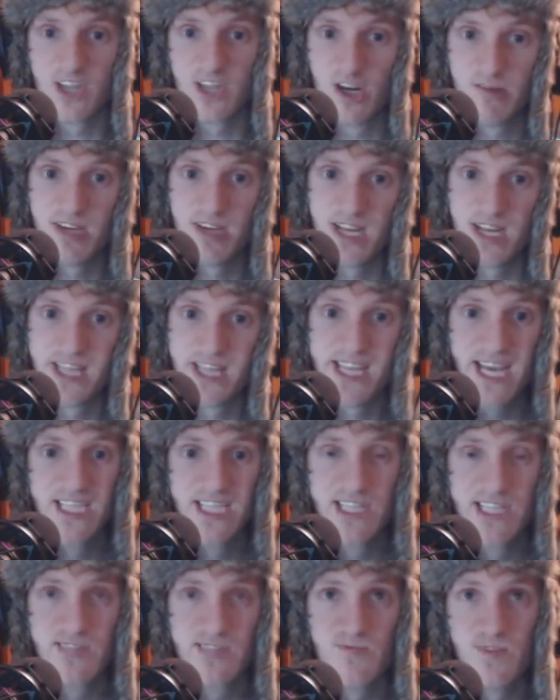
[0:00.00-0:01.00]
going to be an
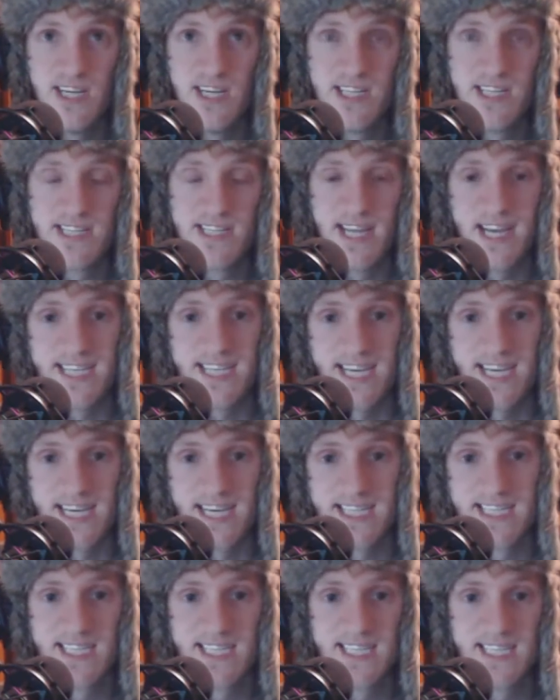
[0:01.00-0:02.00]
intense race at
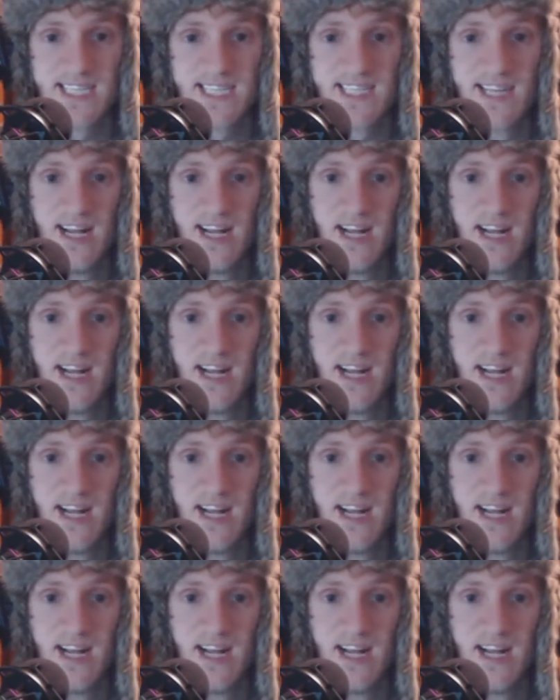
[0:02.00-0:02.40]
Texas